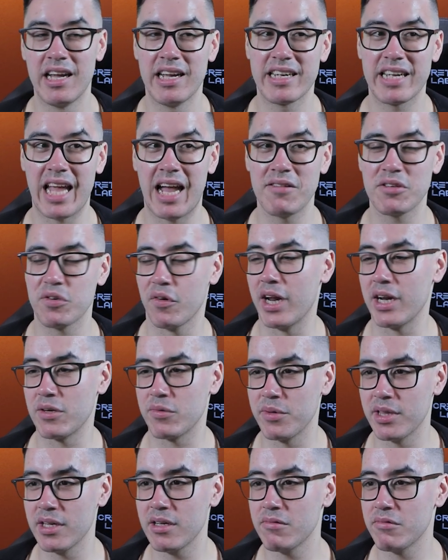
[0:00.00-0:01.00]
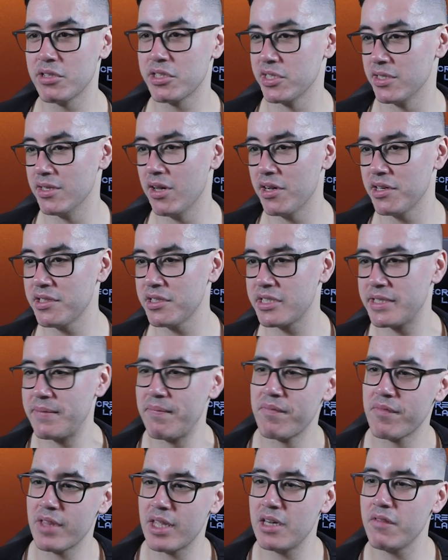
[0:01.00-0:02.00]
counteract with it, which is nice.
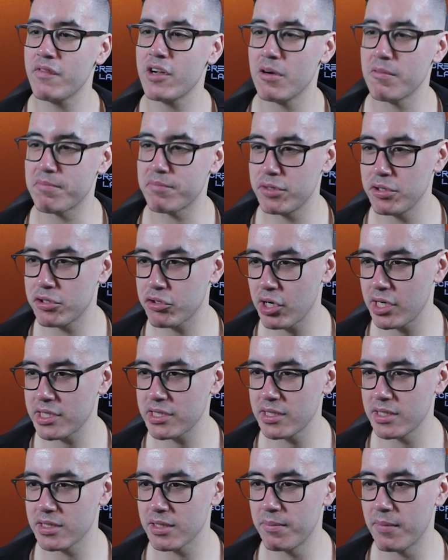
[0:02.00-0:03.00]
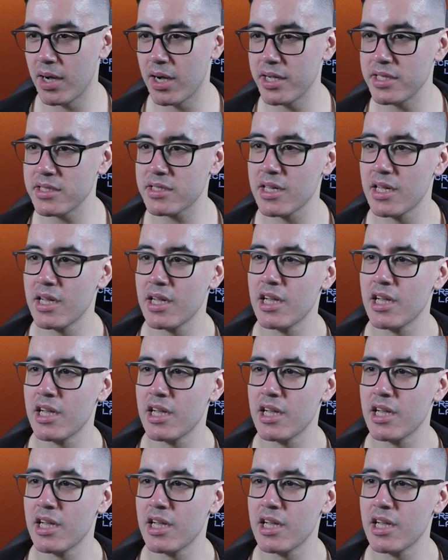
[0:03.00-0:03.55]
Then you've got Putrescent Demise.